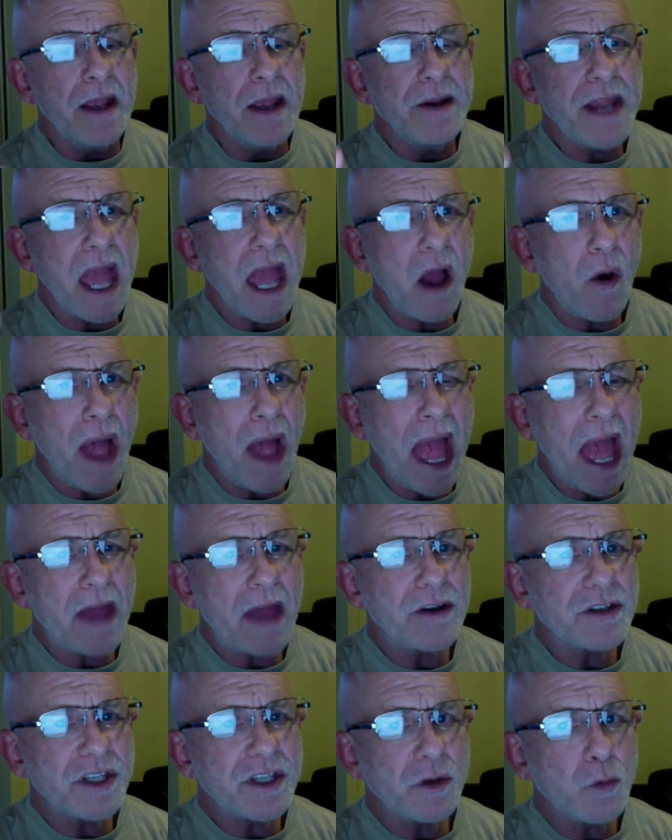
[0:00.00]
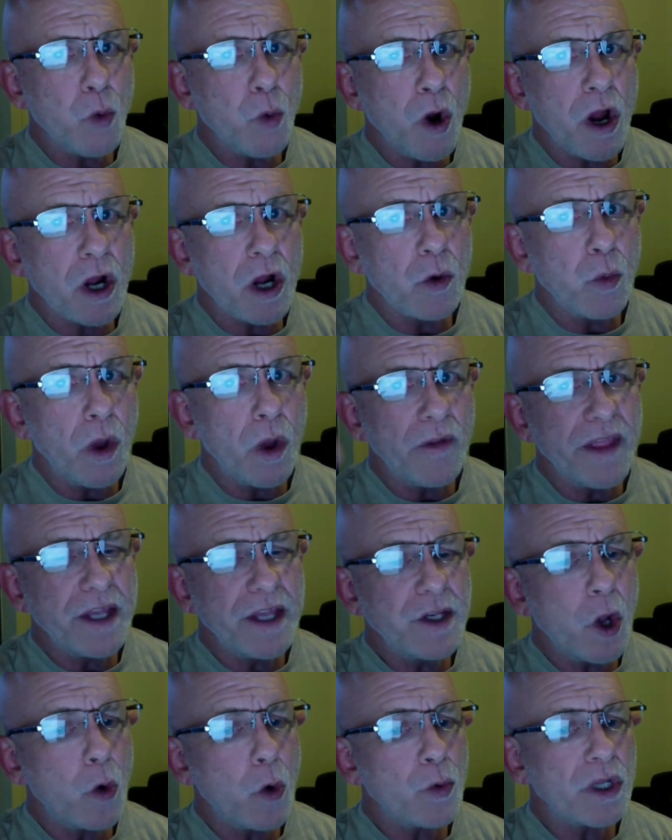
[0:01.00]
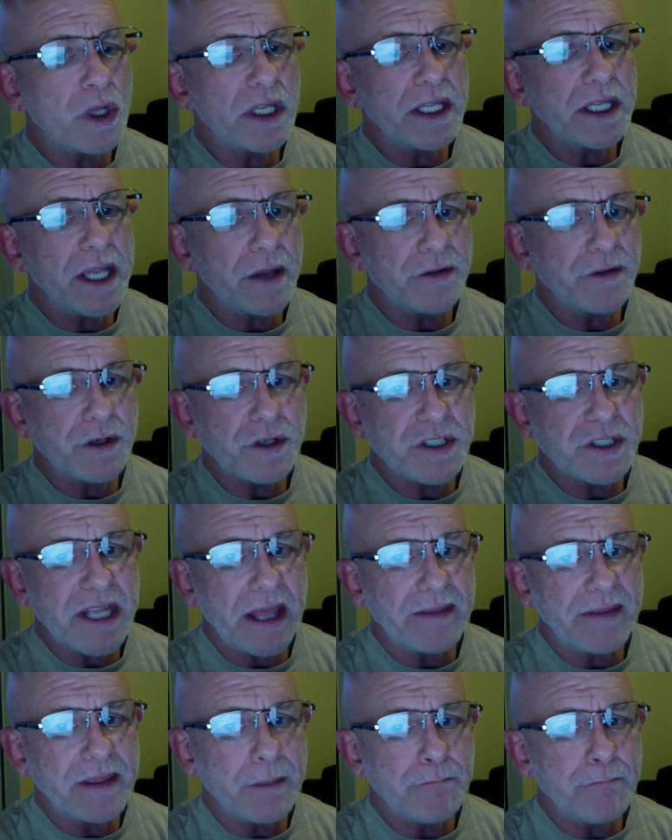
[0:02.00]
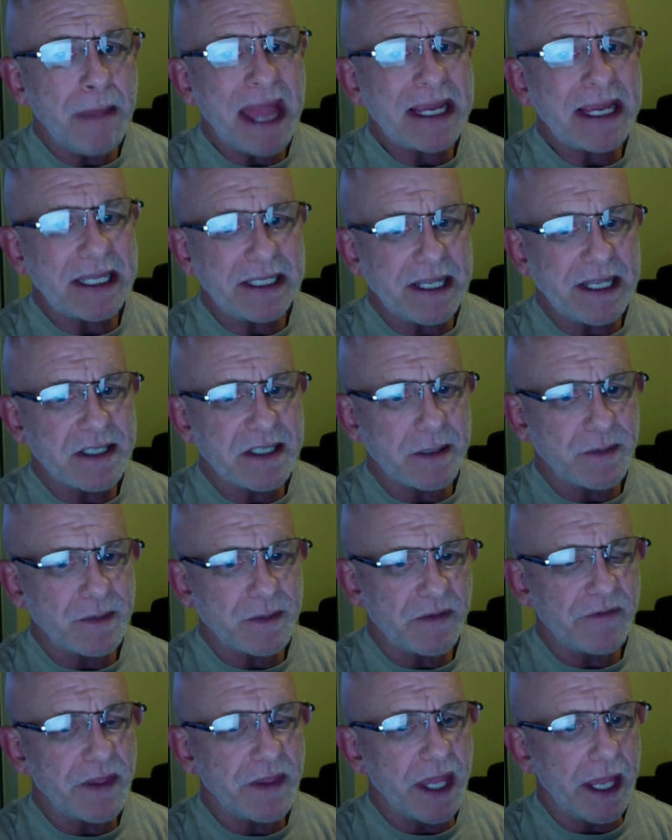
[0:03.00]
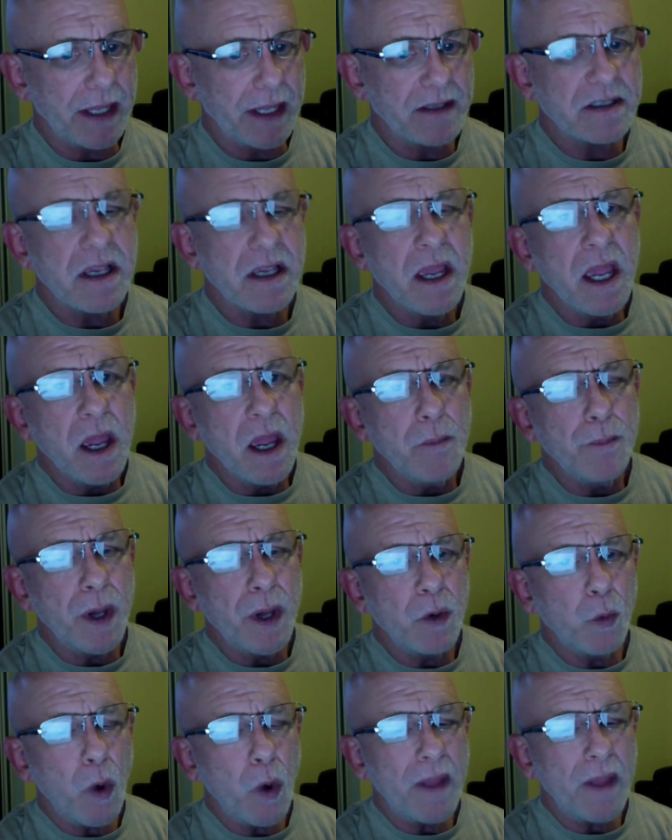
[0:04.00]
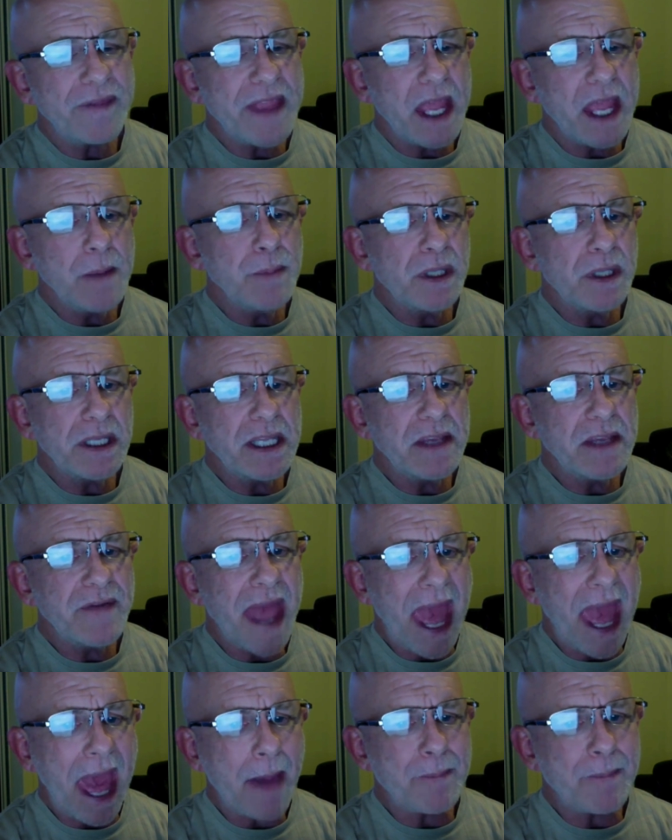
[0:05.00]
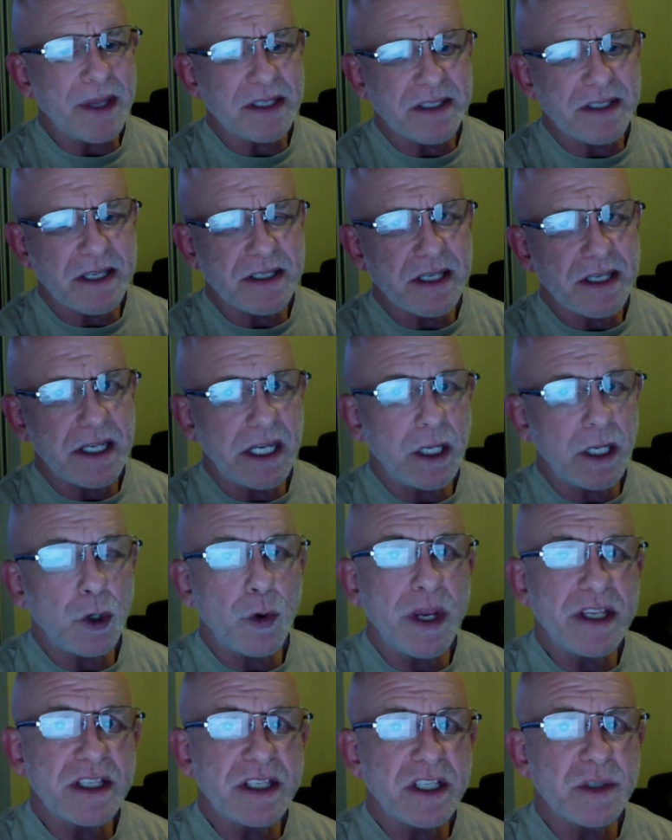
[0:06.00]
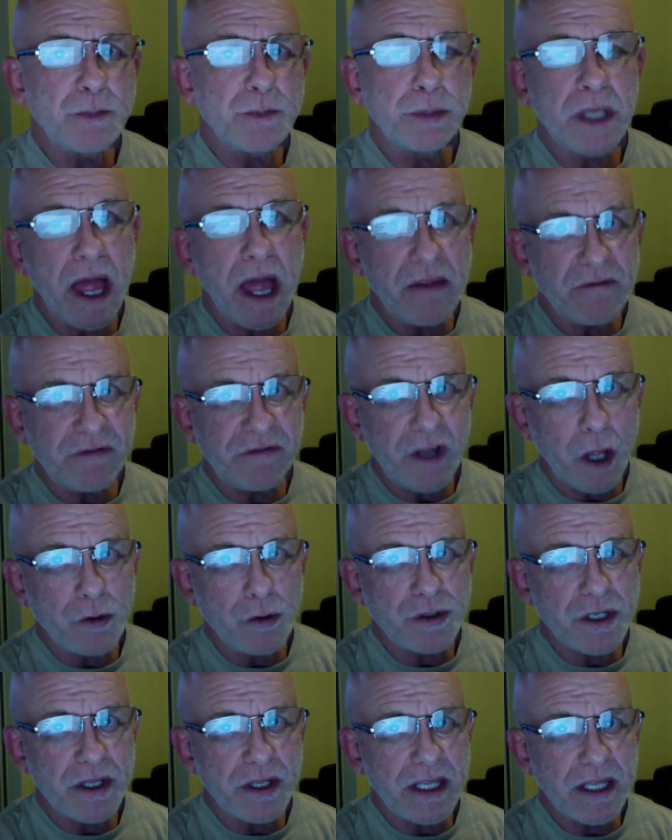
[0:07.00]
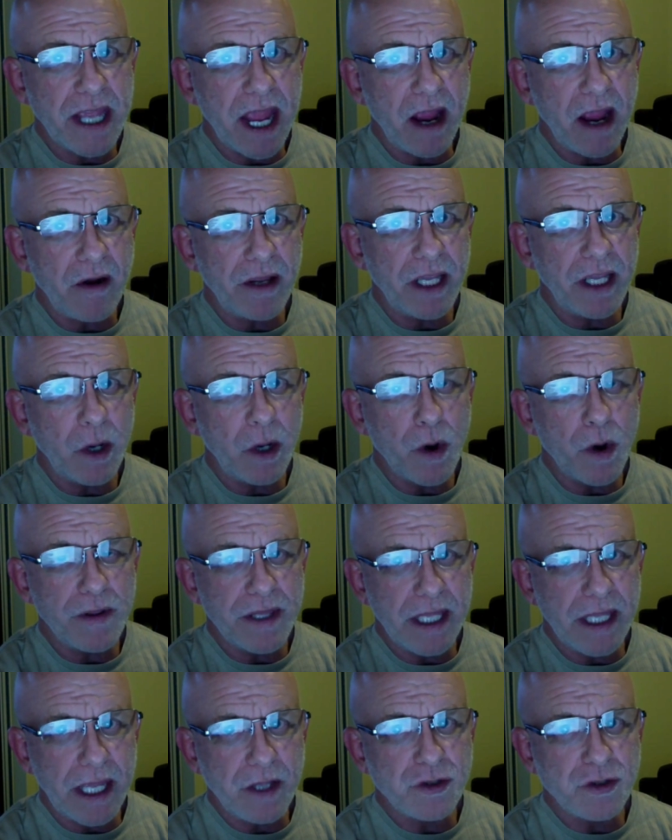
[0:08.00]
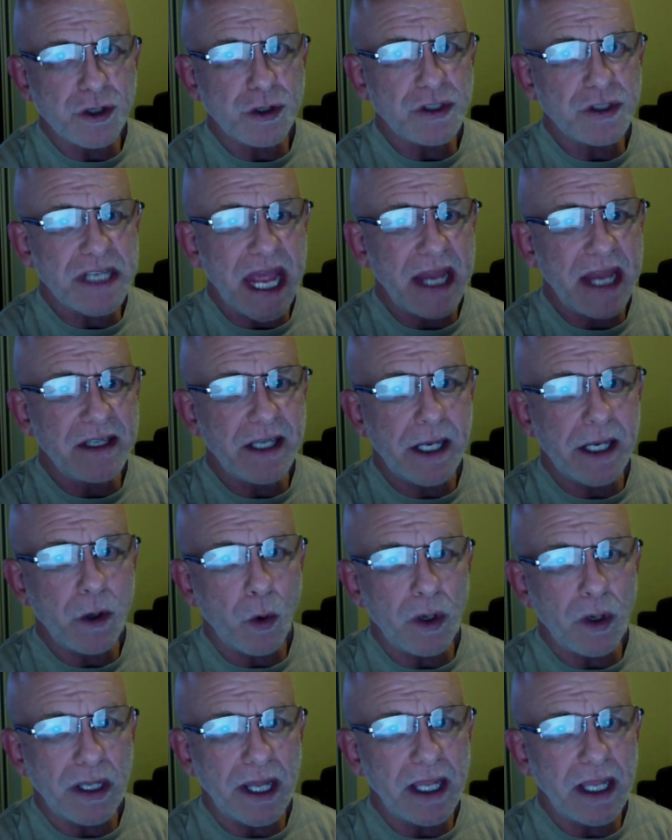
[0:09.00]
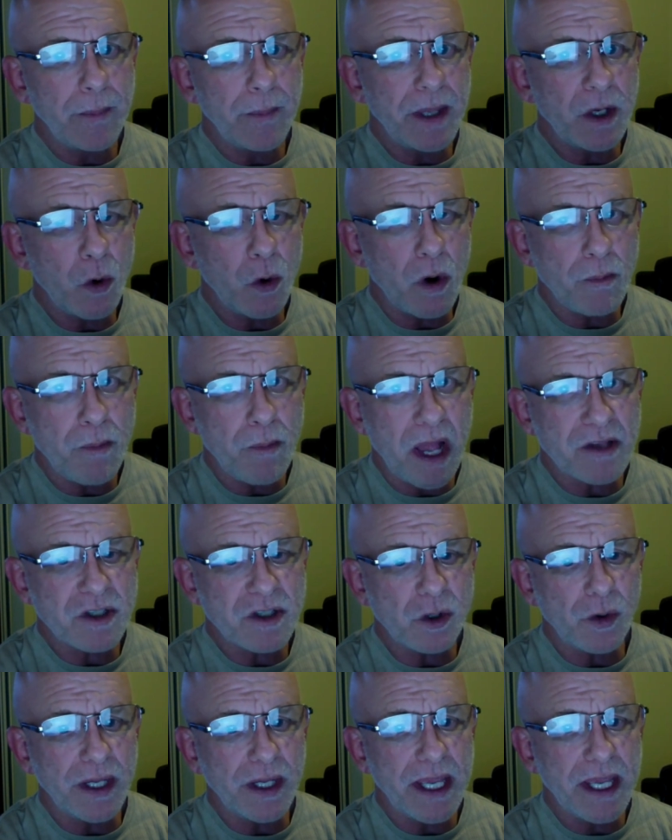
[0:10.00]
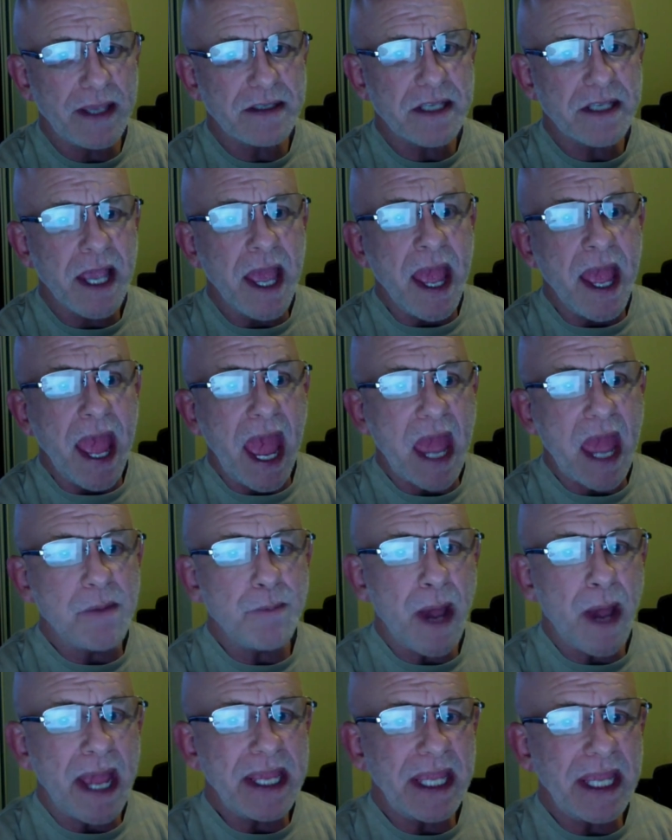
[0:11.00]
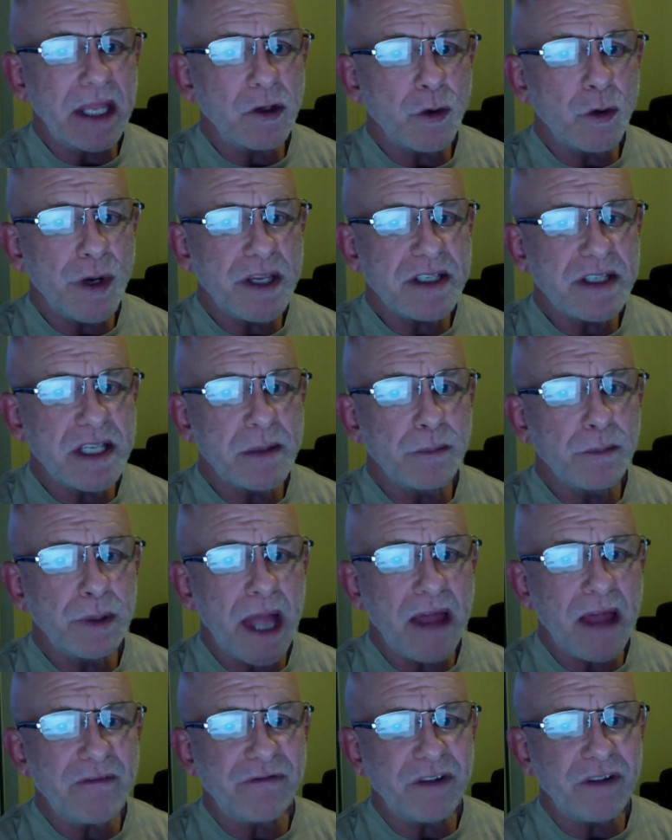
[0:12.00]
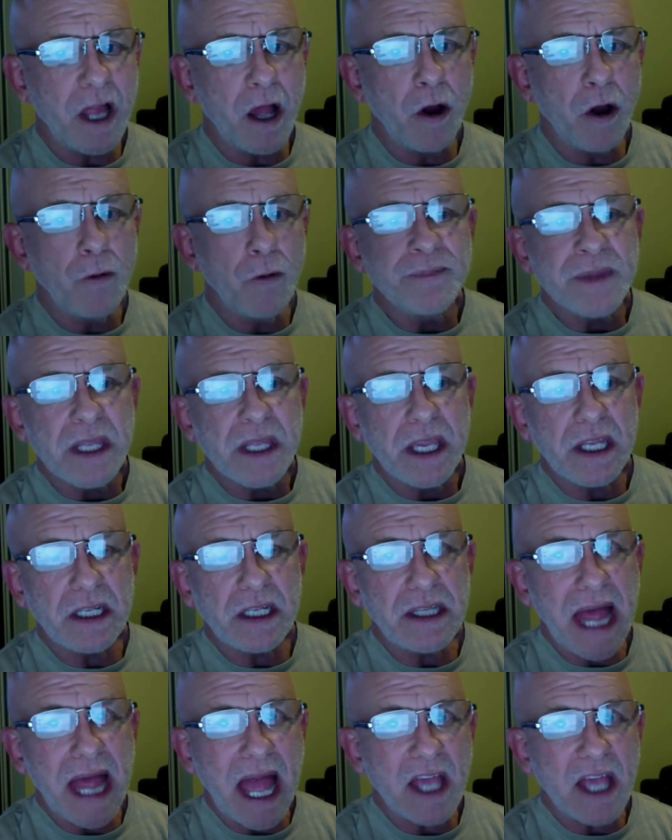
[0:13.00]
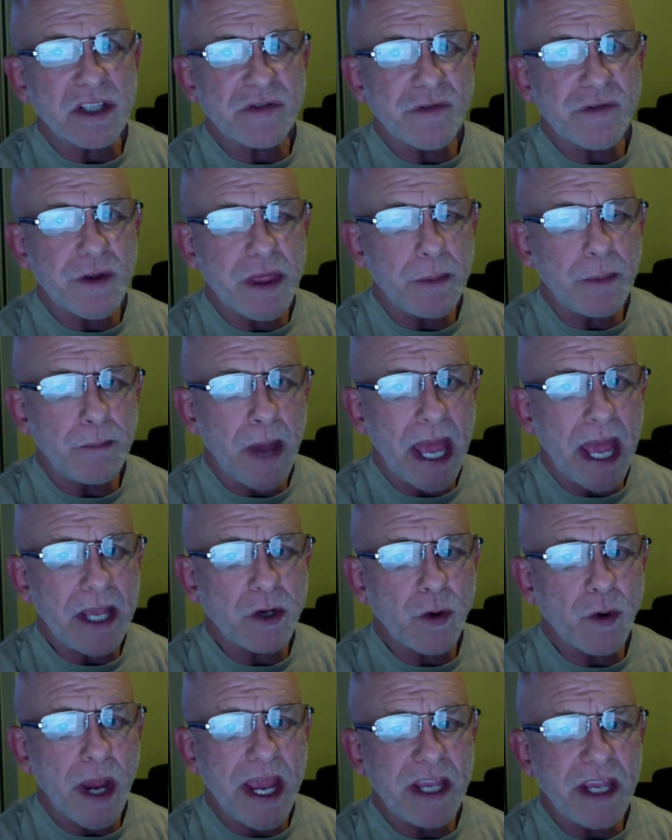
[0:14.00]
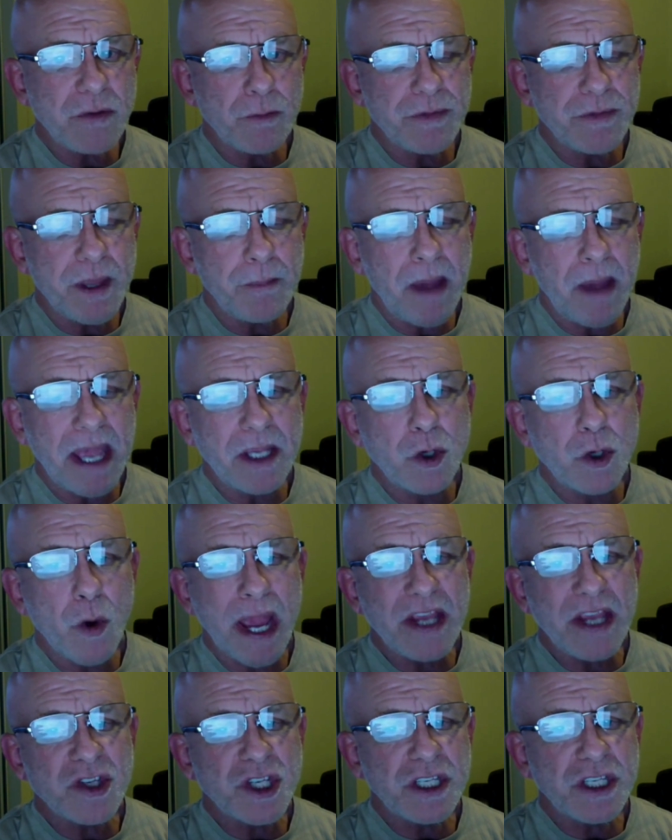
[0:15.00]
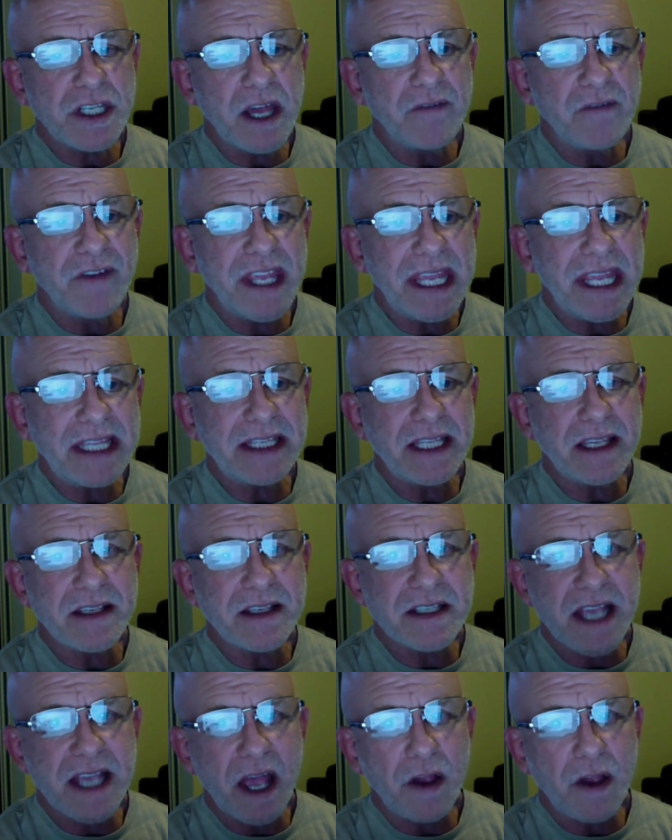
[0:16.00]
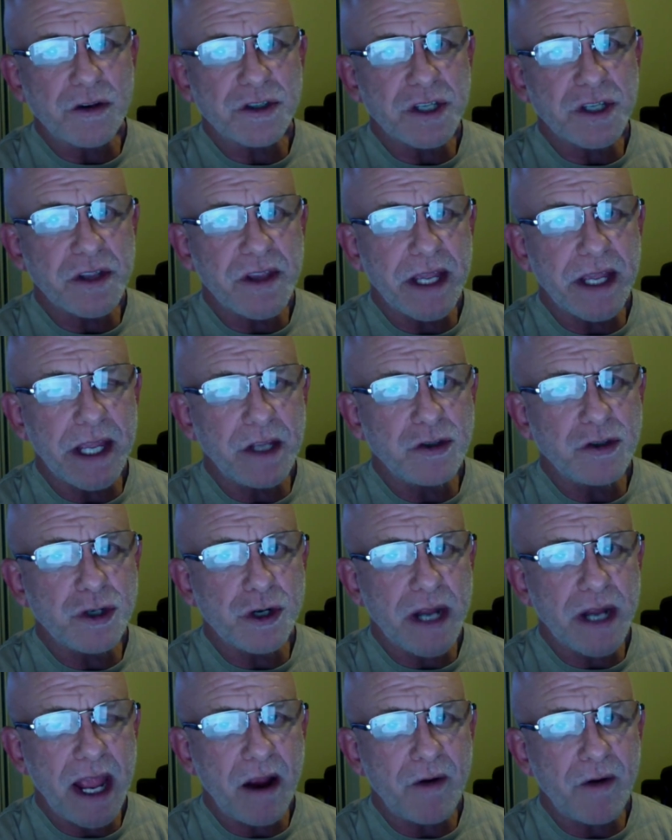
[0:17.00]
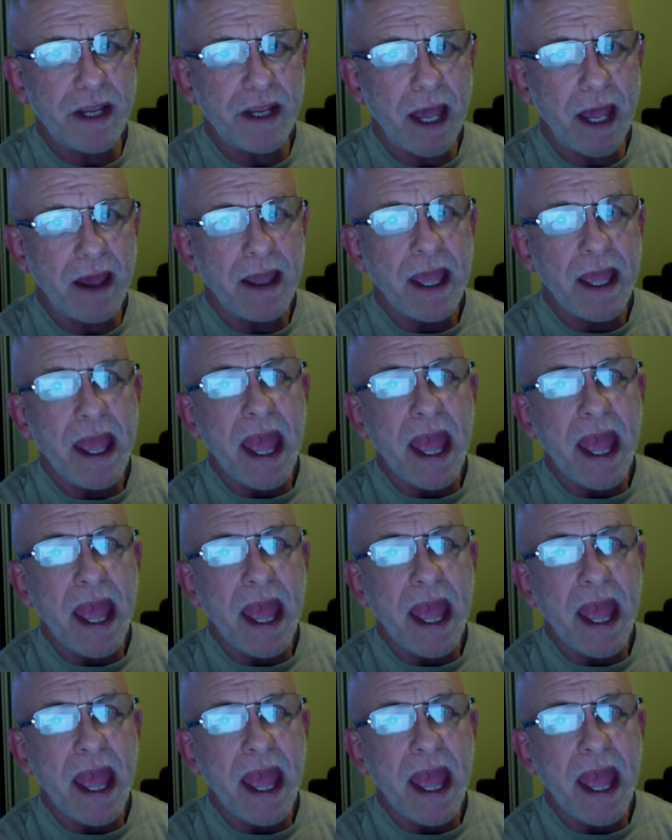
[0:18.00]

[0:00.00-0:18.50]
Now, how does it work? Well, they don't really understand the mechanisms of things, but what they believe happens is it increases blood flow to the area where the injured tendon or ligament or muscle is. And by increasing blood flow, it allows for the, migra- the migration of healing cells to the injured area.